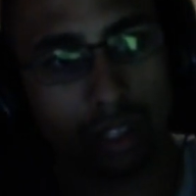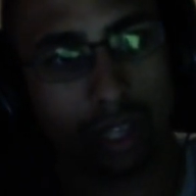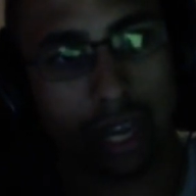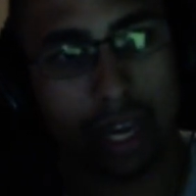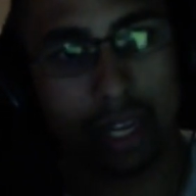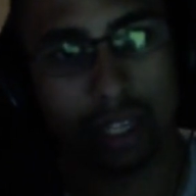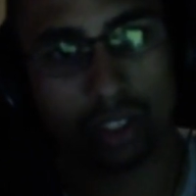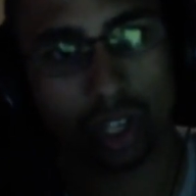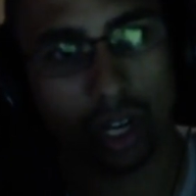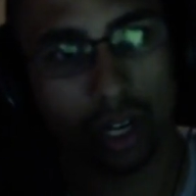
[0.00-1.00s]
and
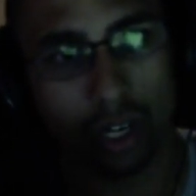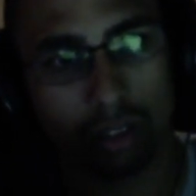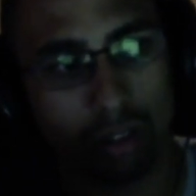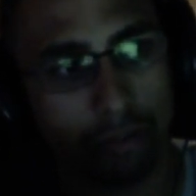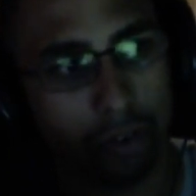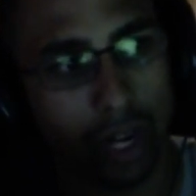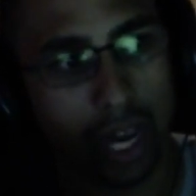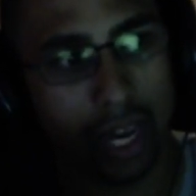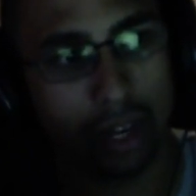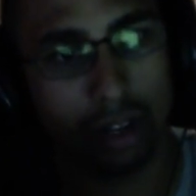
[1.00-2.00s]
it's got a different
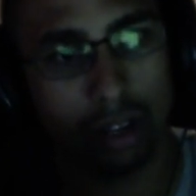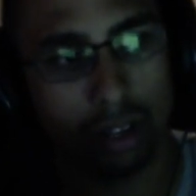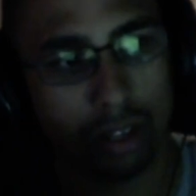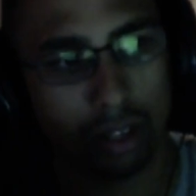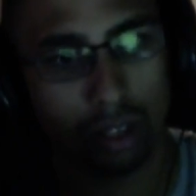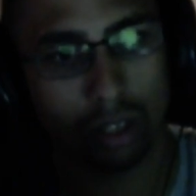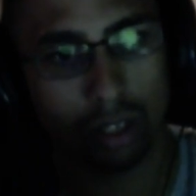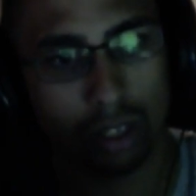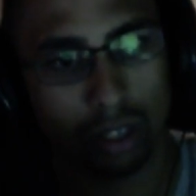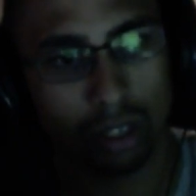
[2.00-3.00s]
head,
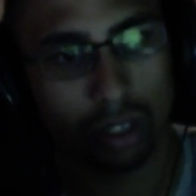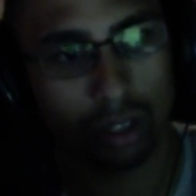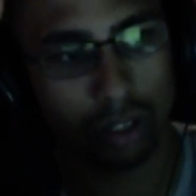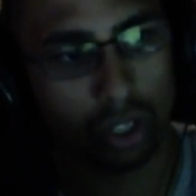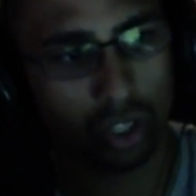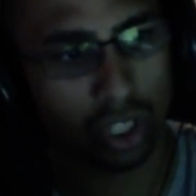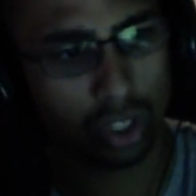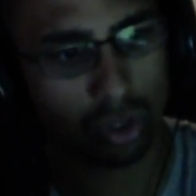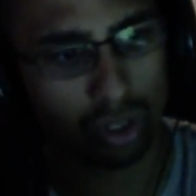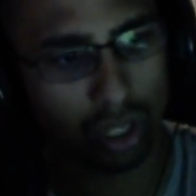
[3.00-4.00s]
which is
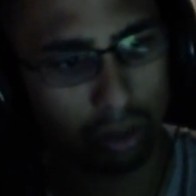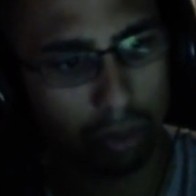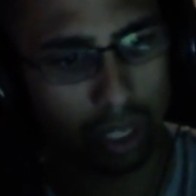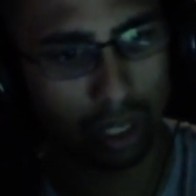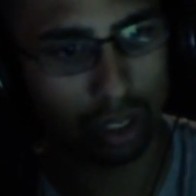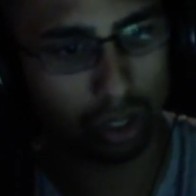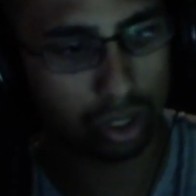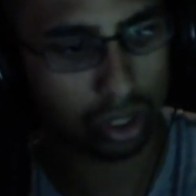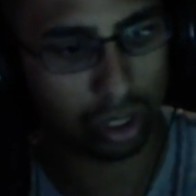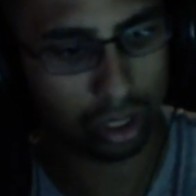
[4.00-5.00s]
interesting
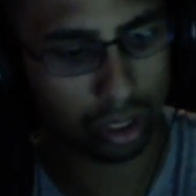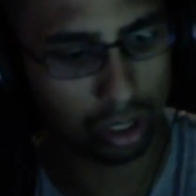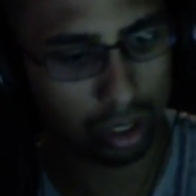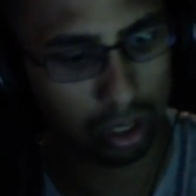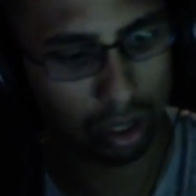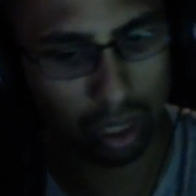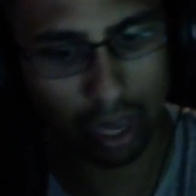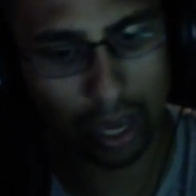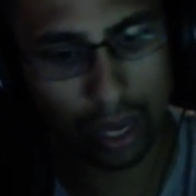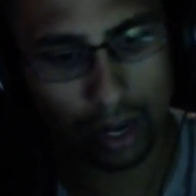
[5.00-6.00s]
because the
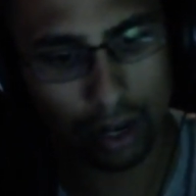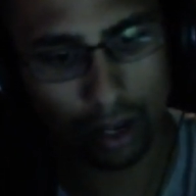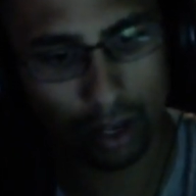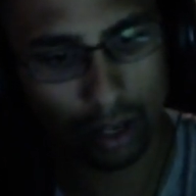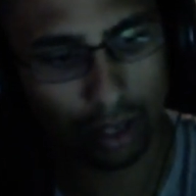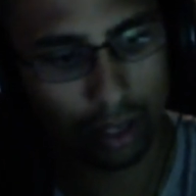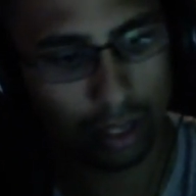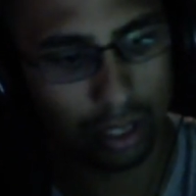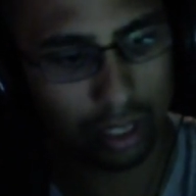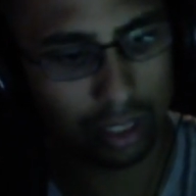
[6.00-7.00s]
head
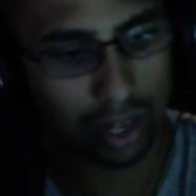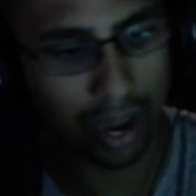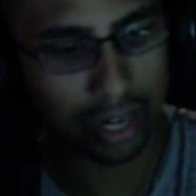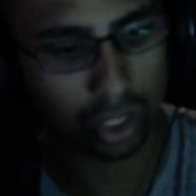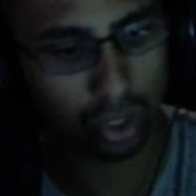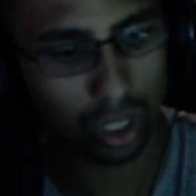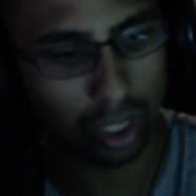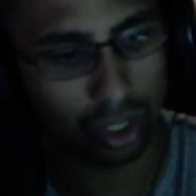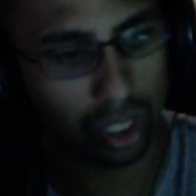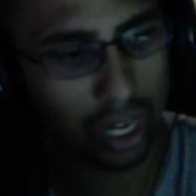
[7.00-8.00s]
is actually
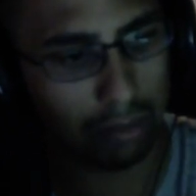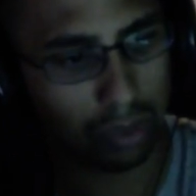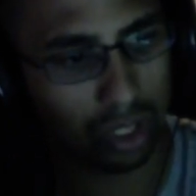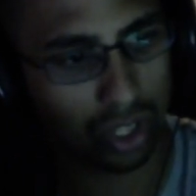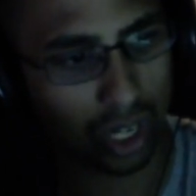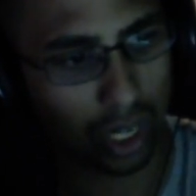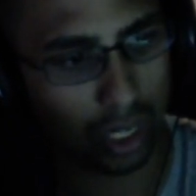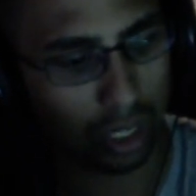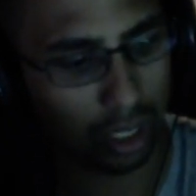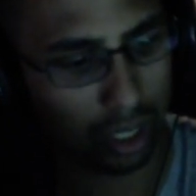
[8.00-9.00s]
the same
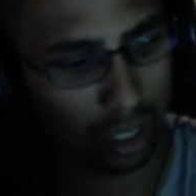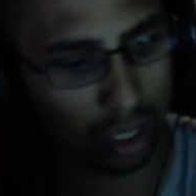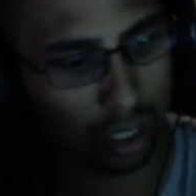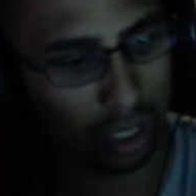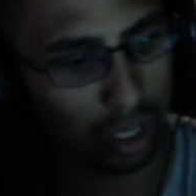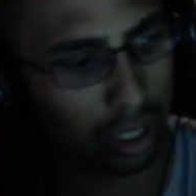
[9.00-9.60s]
design. I